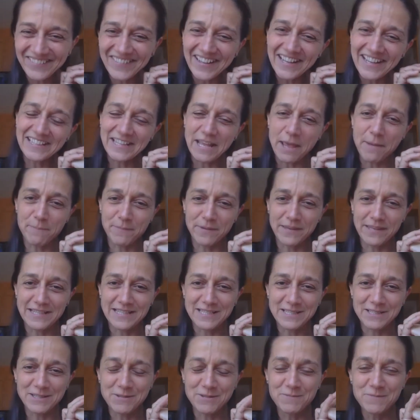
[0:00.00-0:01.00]
great
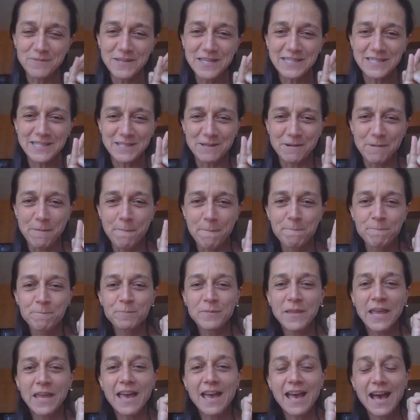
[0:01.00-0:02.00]
happiness to meet you.
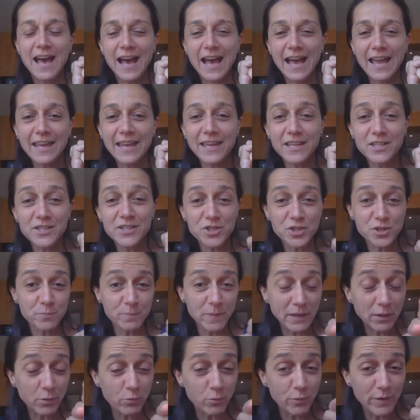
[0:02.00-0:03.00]
I just
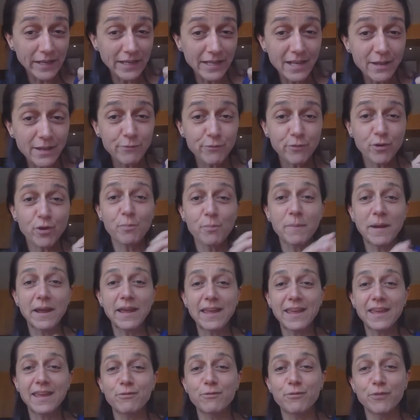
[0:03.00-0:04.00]
speak quickly for
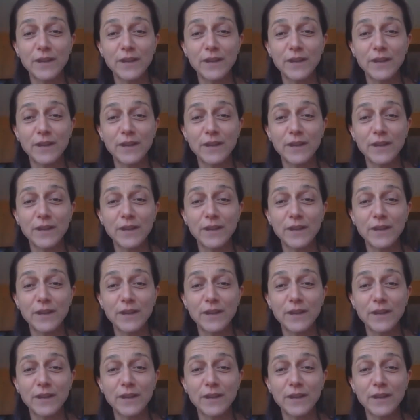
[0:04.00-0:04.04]
my